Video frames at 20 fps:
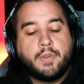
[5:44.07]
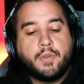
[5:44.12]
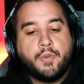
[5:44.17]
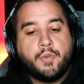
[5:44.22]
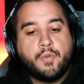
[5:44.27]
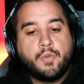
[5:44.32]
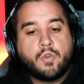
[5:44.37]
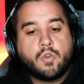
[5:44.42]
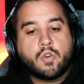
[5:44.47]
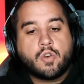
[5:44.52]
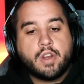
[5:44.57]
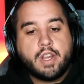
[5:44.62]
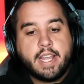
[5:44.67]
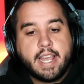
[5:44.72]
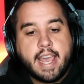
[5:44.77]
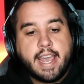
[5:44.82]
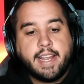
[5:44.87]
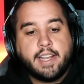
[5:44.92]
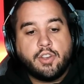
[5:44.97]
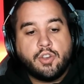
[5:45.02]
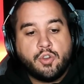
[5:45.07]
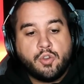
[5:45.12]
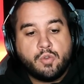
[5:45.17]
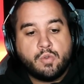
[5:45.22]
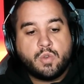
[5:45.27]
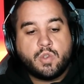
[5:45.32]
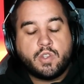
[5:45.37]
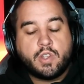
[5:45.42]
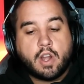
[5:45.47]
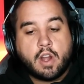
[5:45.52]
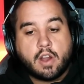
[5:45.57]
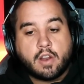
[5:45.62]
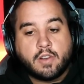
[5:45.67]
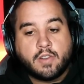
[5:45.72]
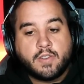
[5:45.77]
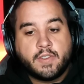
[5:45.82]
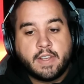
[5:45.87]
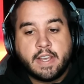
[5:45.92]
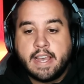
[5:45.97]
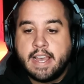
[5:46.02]
to create new
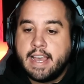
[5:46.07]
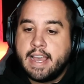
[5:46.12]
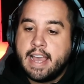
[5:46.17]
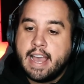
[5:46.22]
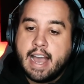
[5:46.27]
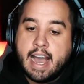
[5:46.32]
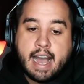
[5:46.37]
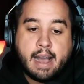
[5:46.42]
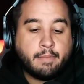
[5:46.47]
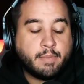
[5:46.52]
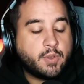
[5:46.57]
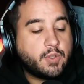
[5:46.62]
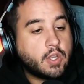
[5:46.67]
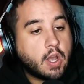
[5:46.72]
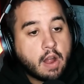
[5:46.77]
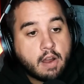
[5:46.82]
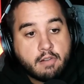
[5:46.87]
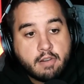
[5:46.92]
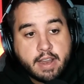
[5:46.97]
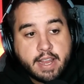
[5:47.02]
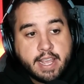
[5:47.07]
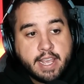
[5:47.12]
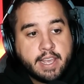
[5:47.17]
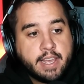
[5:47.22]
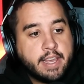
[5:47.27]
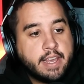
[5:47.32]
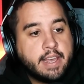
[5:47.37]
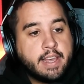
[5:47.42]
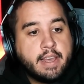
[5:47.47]
stars. I'm sorry.